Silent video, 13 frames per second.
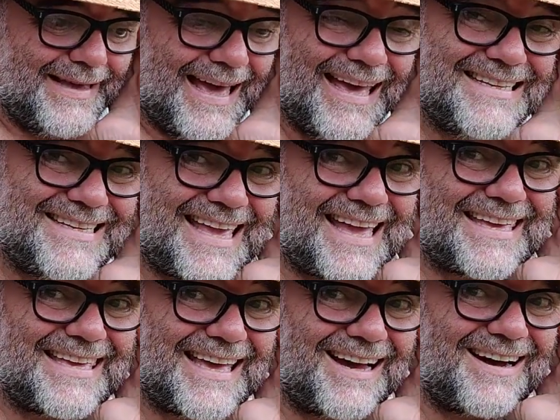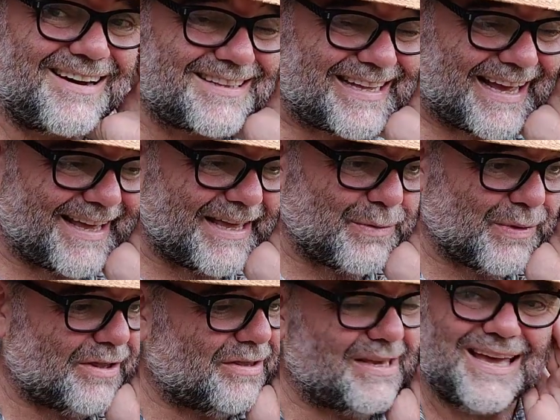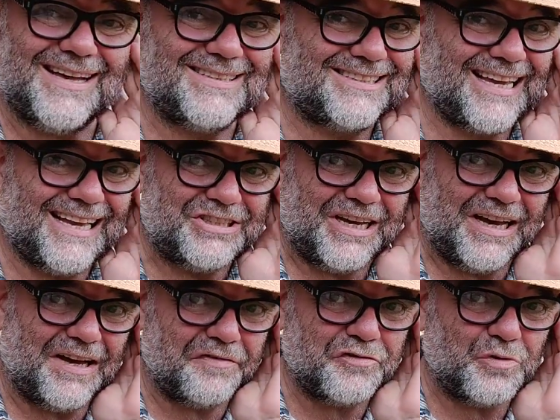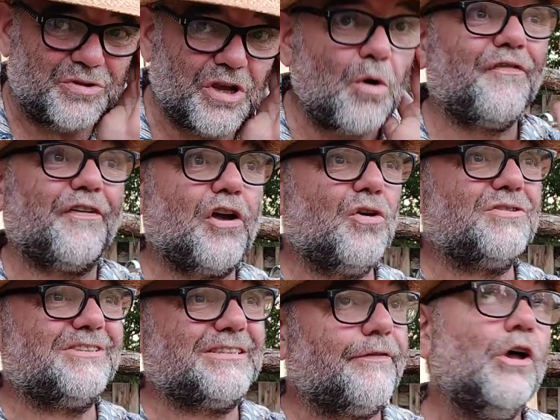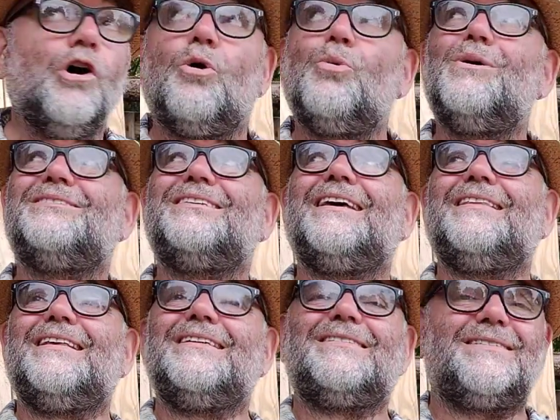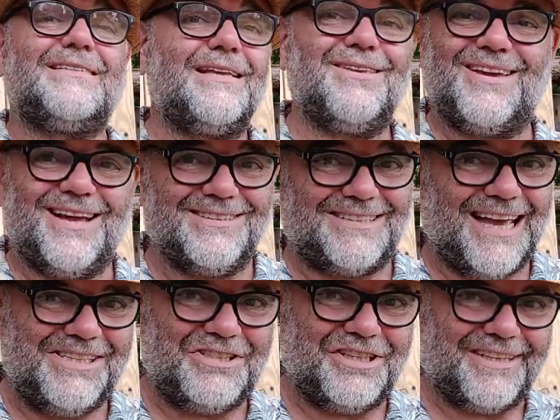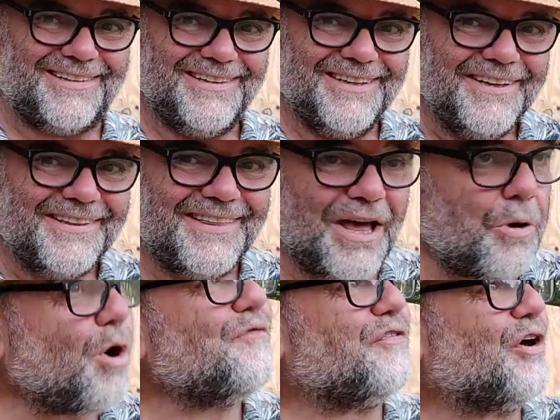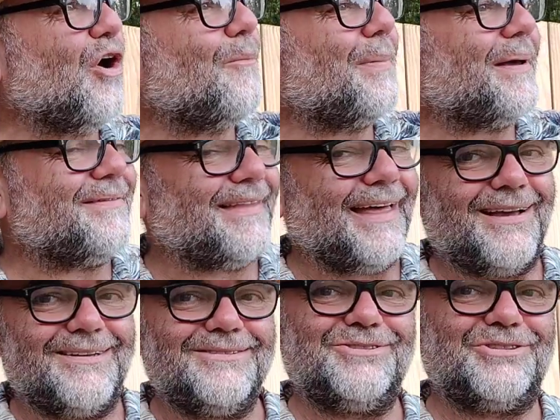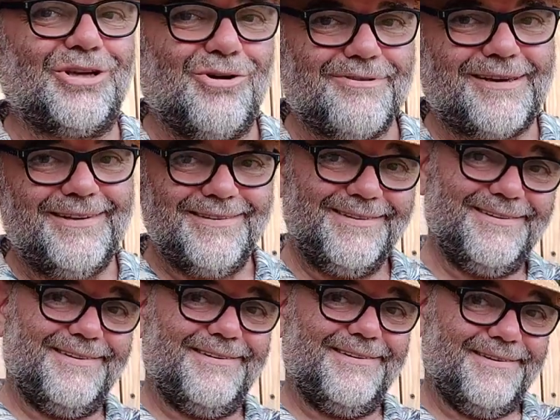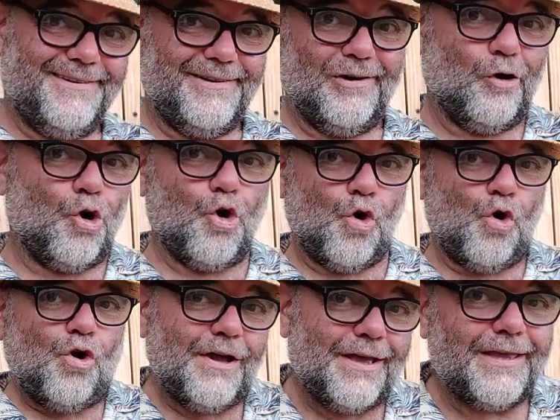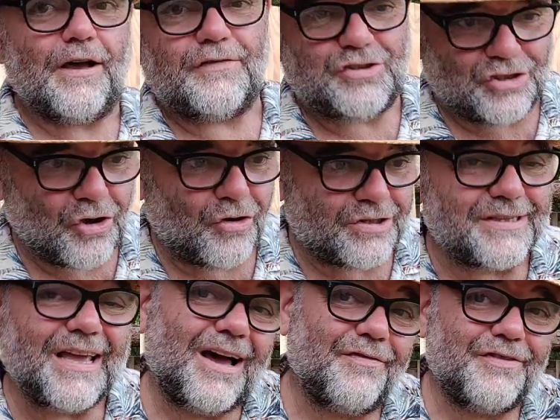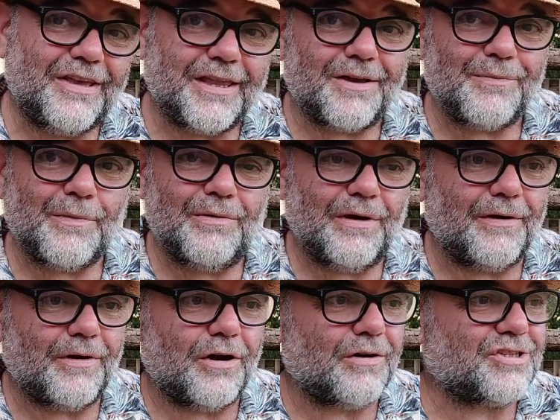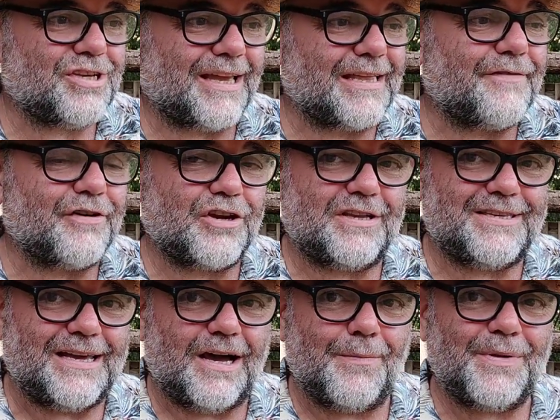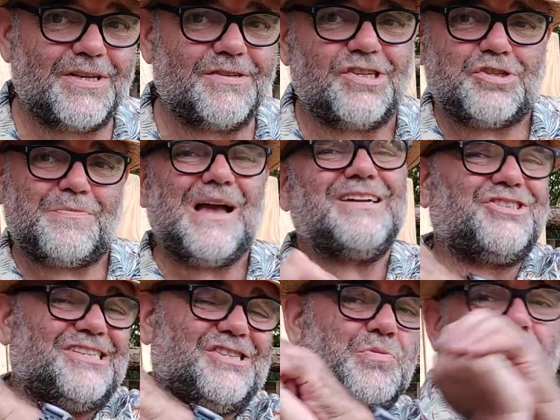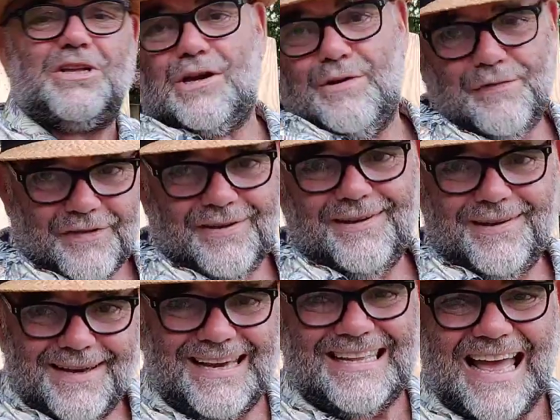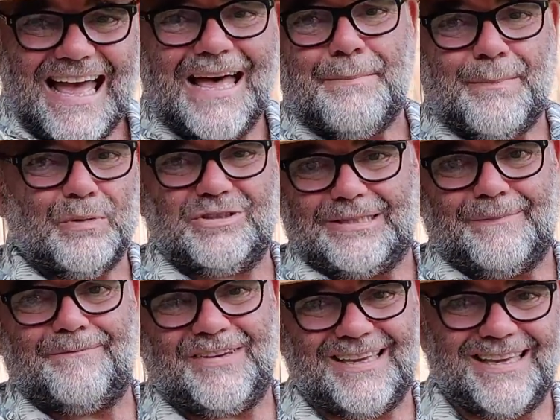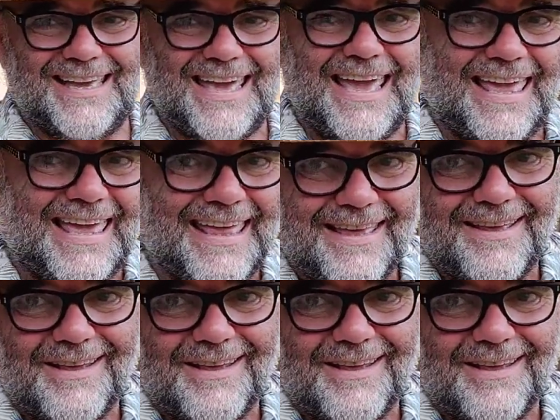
ATA Carnet, well, you can't change it afterwards. Oh, I forgot something. Oh, what, take this instead, you can't change it. No, I forgot about that. Oh, sorry. Or I've decided I'm going to take another guitar because I just smashed this one over an amp or something at a gig.